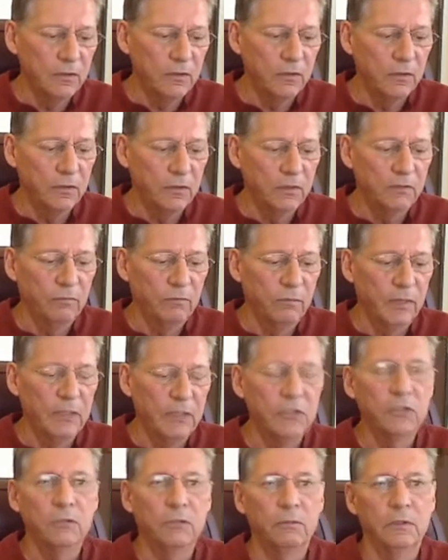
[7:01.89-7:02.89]
unit of
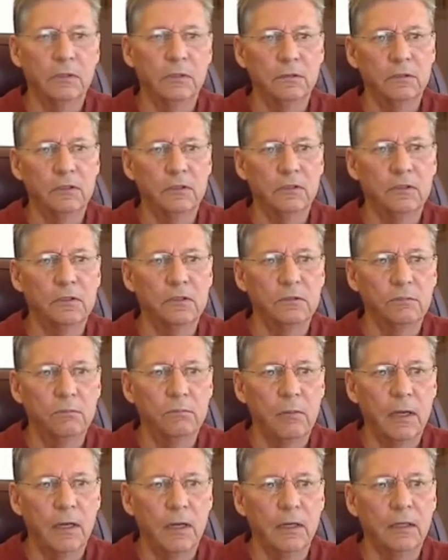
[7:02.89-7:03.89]
measurement, such as
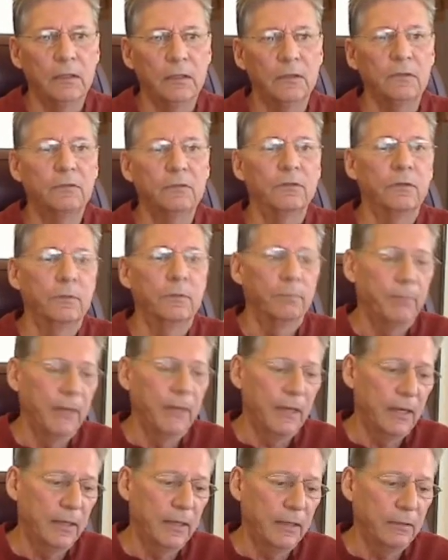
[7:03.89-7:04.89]
miles or
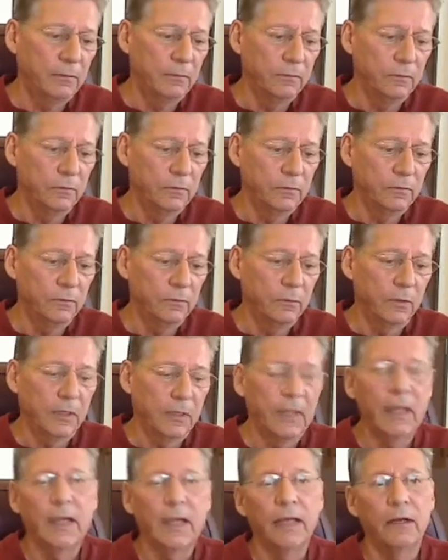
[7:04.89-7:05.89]
pounds or
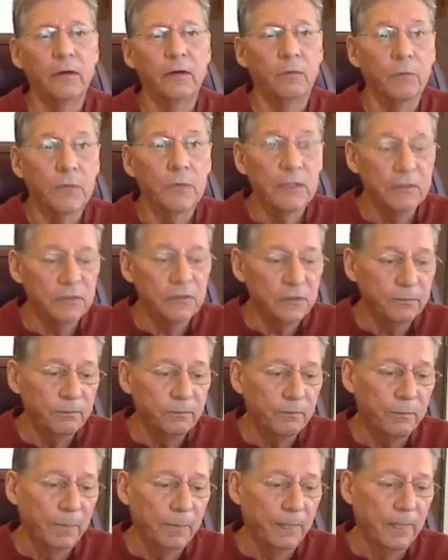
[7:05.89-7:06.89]
calories.
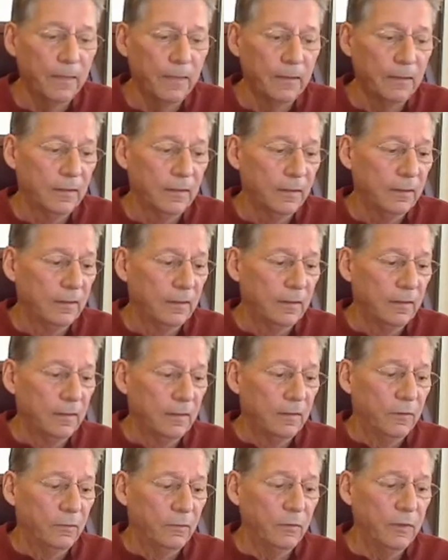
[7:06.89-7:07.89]

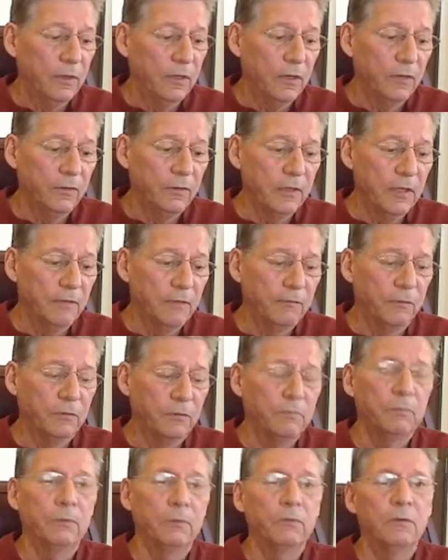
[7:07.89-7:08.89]
We know the
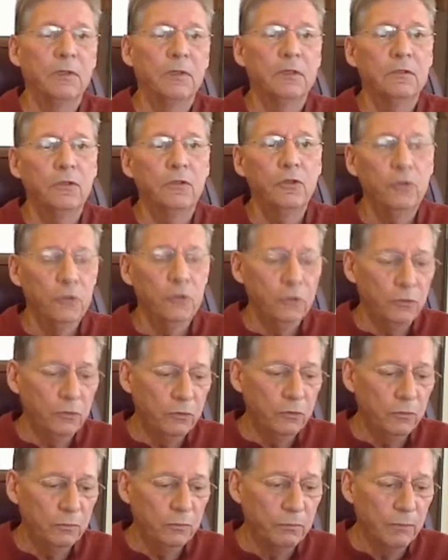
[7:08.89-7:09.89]
difference between
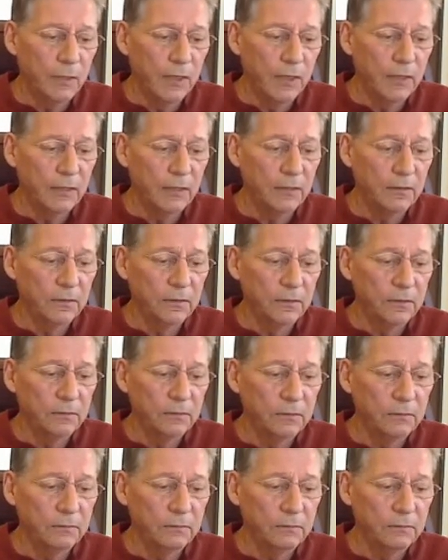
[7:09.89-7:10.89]
2 miles